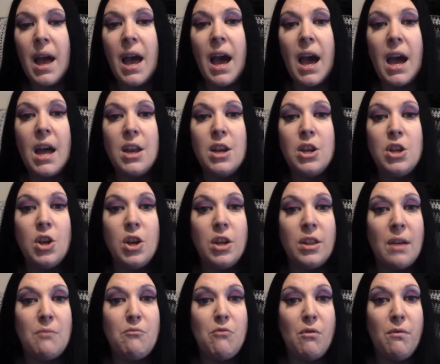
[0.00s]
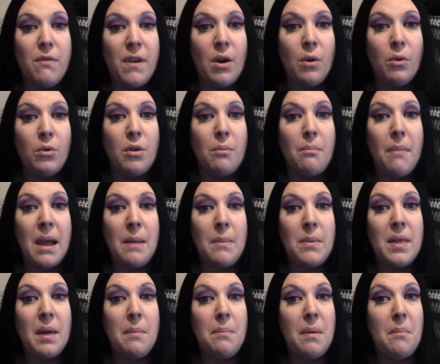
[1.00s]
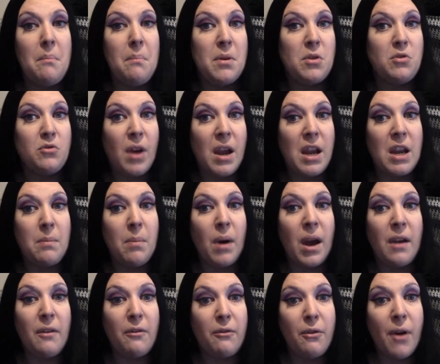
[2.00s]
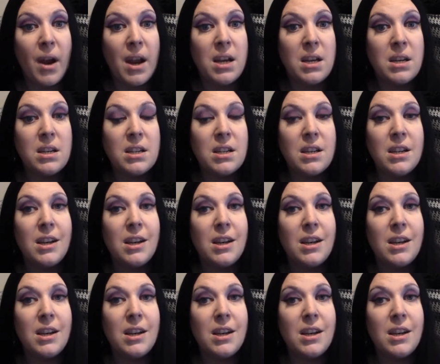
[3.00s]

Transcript: and you can then reveal that maybe they've been betrayed by a friend,